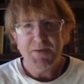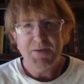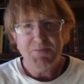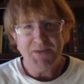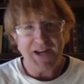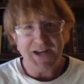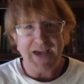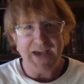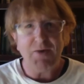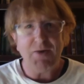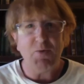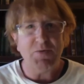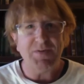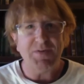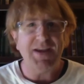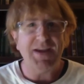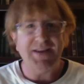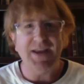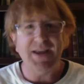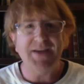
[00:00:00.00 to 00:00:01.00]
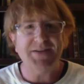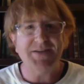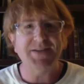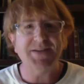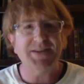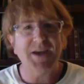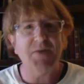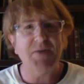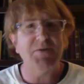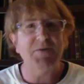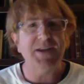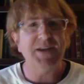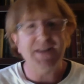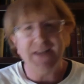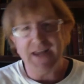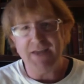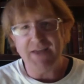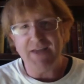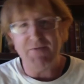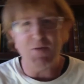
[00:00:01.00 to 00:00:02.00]
but I don't think necessarily
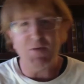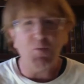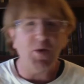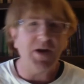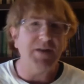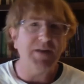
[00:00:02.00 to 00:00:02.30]
that every one